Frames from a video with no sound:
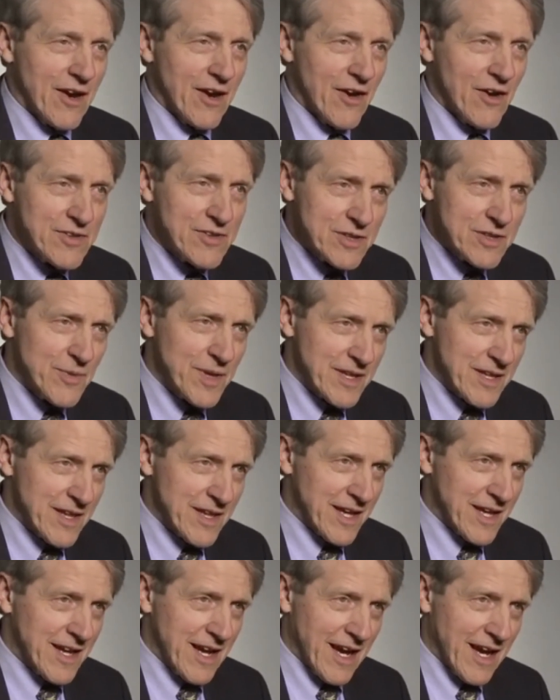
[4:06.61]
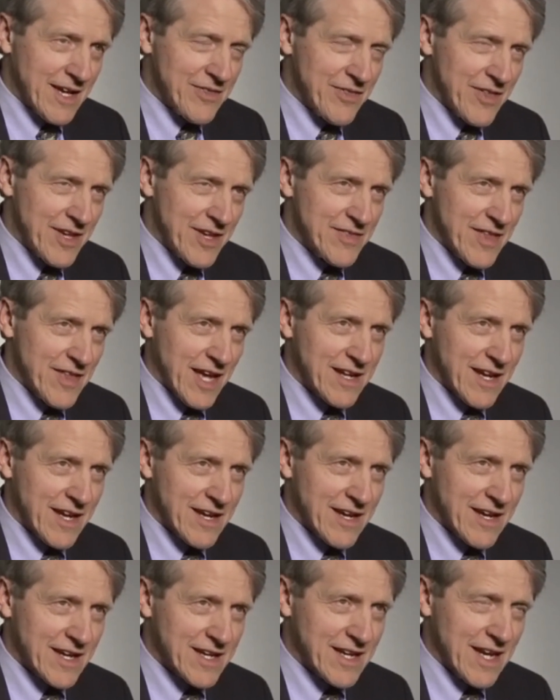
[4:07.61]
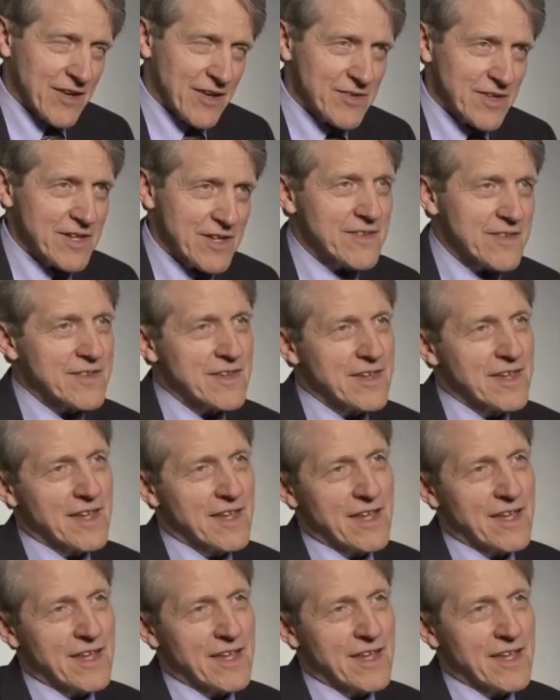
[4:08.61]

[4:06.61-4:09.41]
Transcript: Ultimately, I think that accountants,